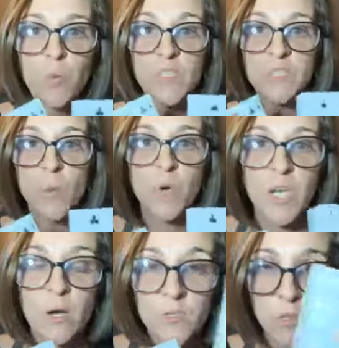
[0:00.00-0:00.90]
with
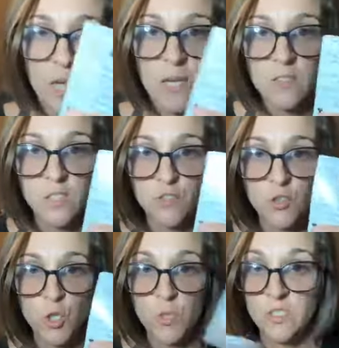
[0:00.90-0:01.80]
someone else, okay, because
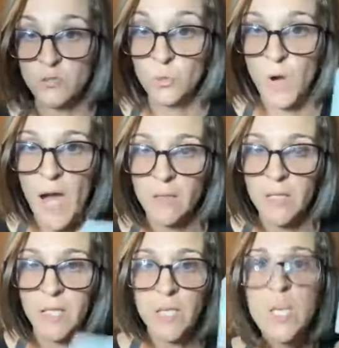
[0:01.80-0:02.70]
it's two, it's a
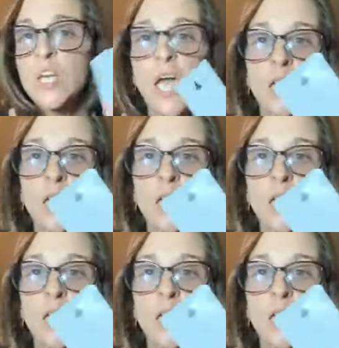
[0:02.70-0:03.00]
duality,